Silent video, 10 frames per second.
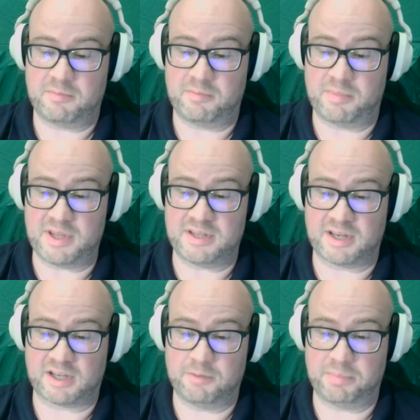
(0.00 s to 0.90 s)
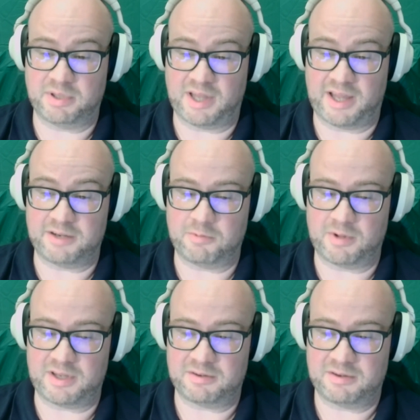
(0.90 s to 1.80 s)
but in a compliant
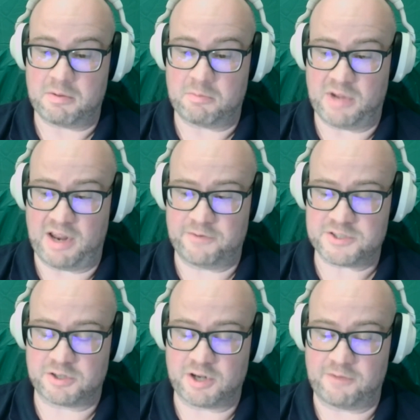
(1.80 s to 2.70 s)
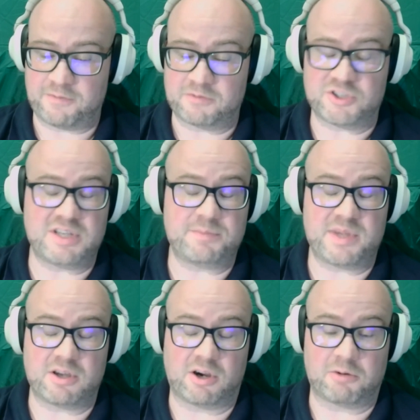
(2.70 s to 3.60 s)
way? When I first started off,
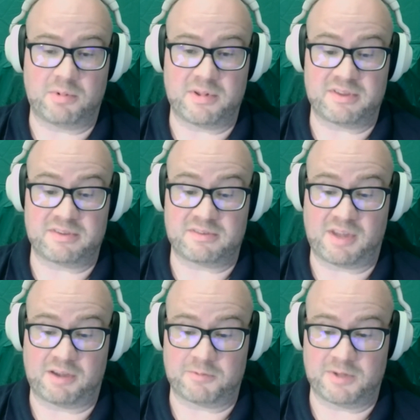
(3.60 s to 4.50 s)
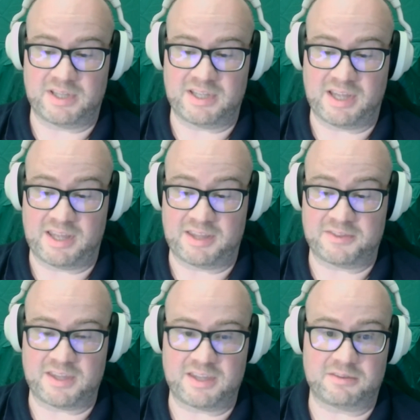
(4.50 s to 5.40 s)
GDPR was not really a
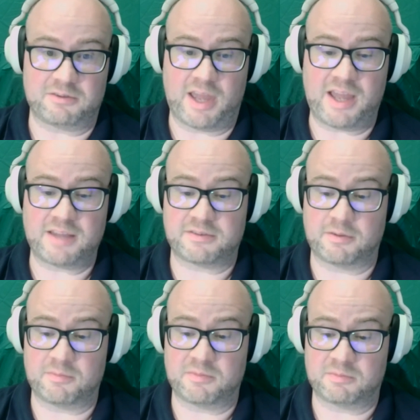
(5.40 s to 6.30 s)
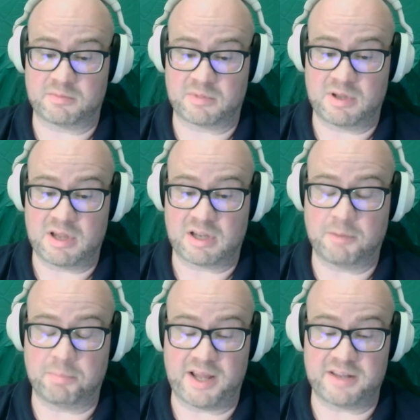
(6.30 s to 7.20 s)
thing. You had some
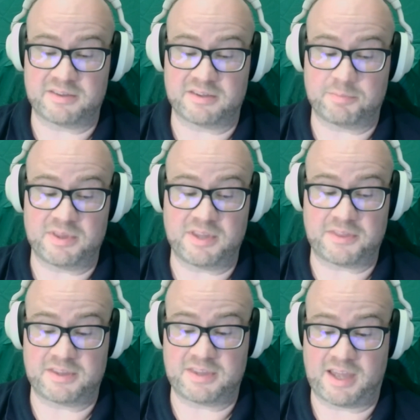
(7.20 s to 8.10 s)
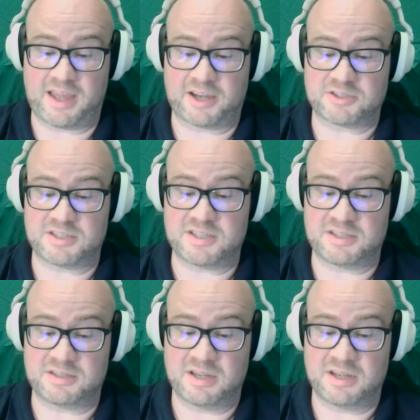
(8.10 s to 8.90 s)
compliances, but nothing that actually